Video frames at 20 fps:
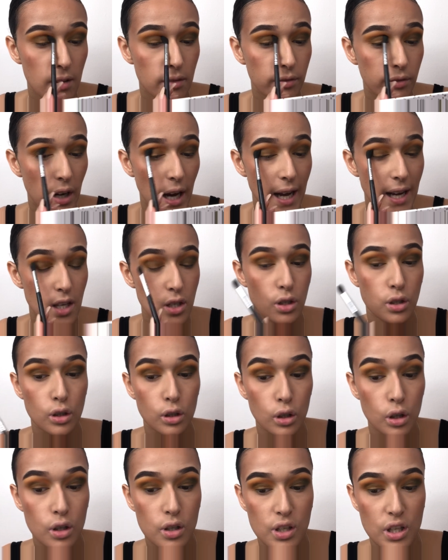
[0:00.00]
advise you
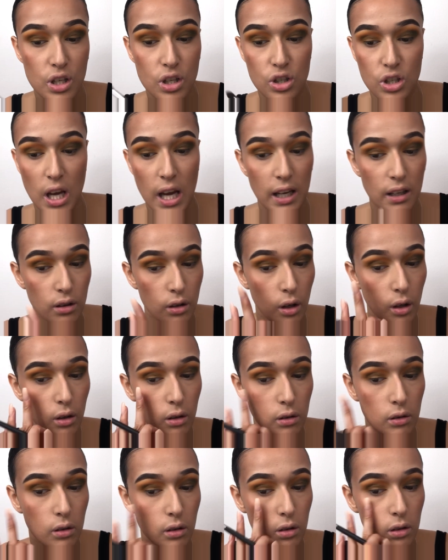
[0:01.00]
use the shade that,
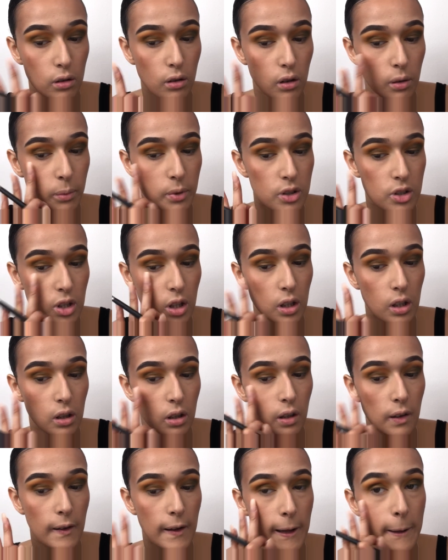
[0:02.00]
oh God, I've got on my
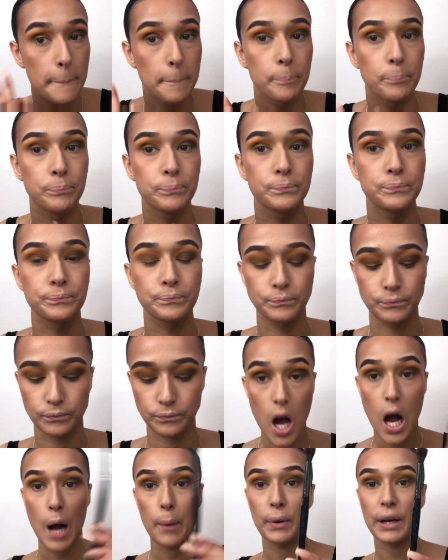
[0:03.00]
cheek.
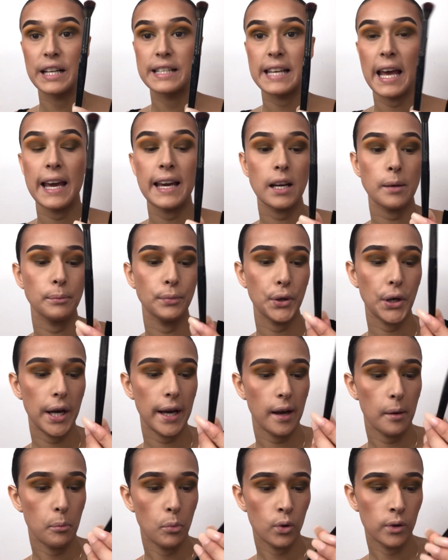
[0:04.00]
I'm gonna take
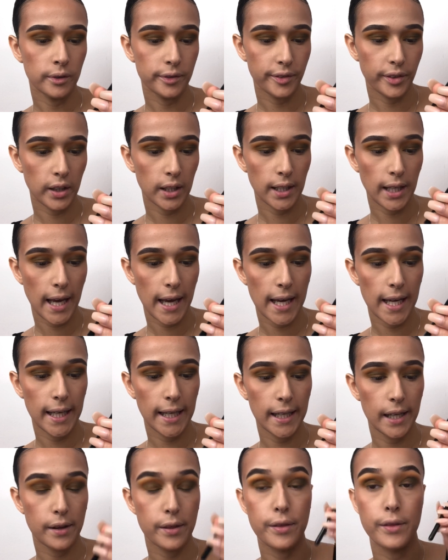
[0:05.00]
my Morphe
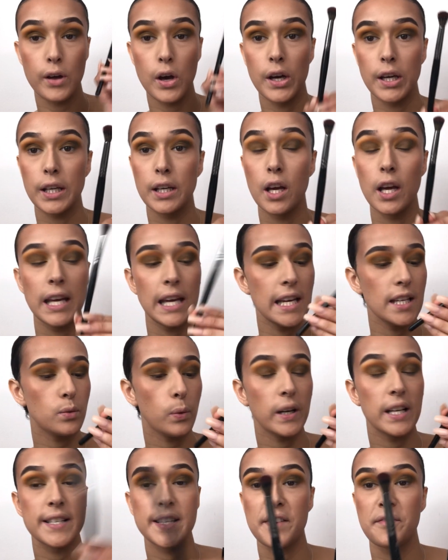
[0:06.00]

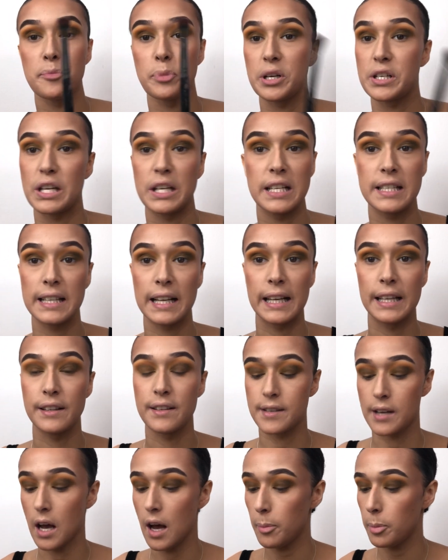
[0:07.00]
E27 brush, I need to clean
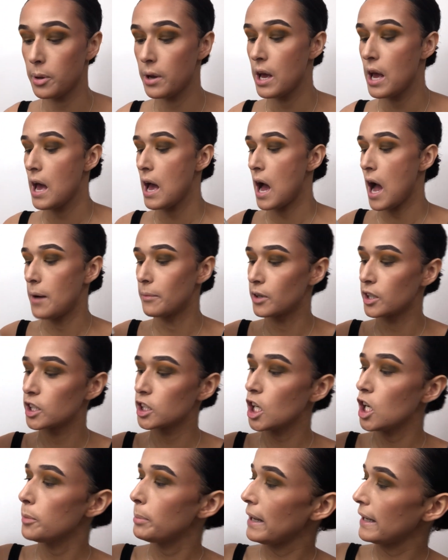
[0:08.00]
this up. I'm gonna
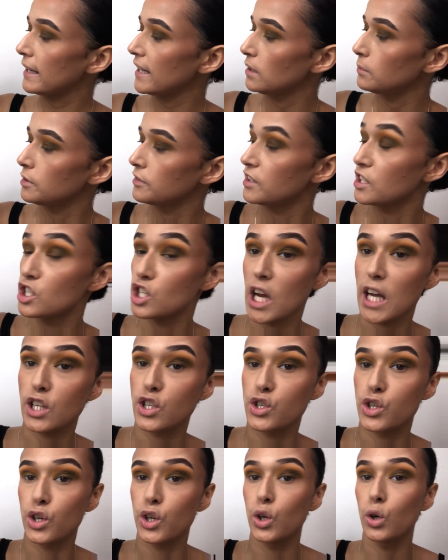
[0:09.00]
go back in with the
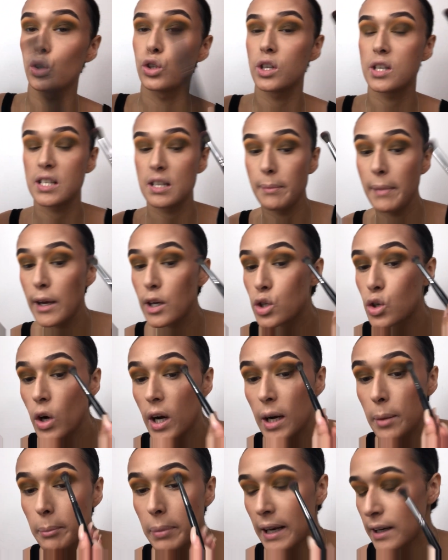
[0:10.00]
shade Secure just to make sure
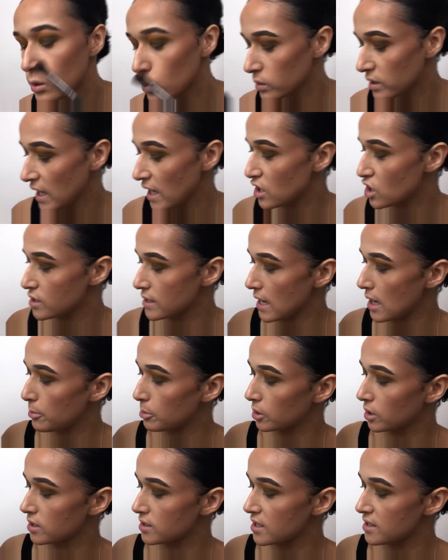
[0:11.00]
I can blend all the edges out
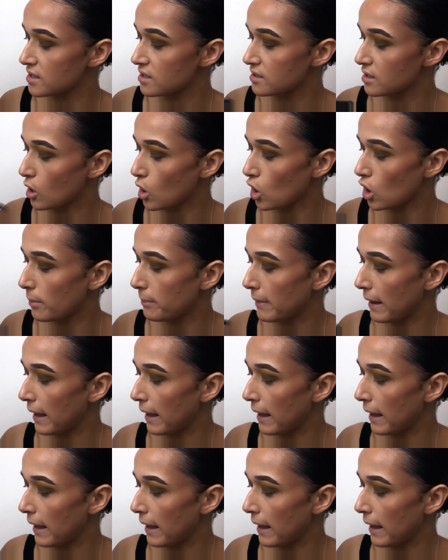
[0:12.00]
because this is a hot